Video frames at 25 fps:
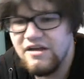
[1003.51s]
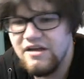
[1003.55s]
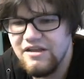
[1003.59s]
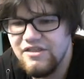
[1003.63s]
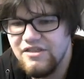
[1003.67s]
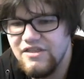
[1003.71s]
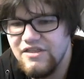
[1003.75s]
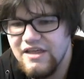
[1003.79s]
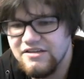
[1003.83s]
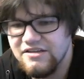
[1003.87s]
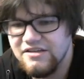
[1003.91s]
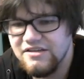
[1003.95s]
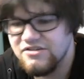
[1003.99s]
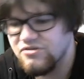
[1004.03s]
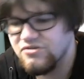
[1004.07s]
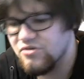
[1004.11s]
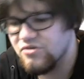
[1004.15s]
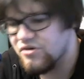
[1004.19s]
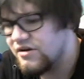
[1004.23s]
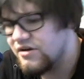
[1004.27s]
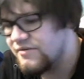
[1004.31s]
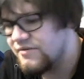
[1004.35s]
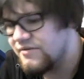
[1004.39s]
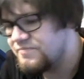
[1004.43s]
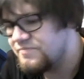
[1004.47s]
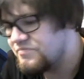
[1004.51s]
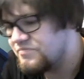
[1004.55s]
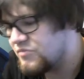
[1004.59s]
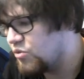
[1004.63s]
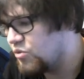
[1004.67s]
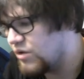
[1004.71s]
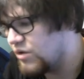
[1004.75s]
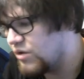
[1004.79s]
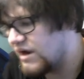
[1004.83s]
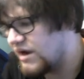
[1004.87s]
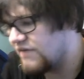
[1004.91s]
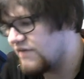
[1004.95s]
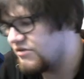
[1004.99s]
this or
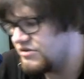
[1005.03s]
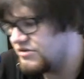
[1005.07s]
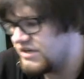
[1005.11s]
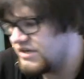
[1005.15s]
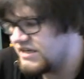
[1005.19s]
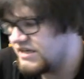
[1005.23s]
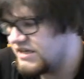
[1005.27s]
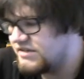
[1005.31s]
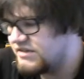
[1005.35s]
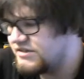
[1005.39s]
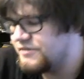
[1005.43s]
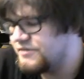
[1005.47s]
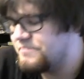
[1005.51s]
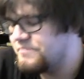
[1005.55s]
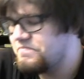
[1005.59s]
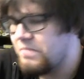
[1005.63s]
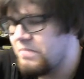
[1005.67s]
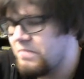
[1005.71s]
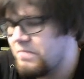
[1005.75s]
whatever you need to.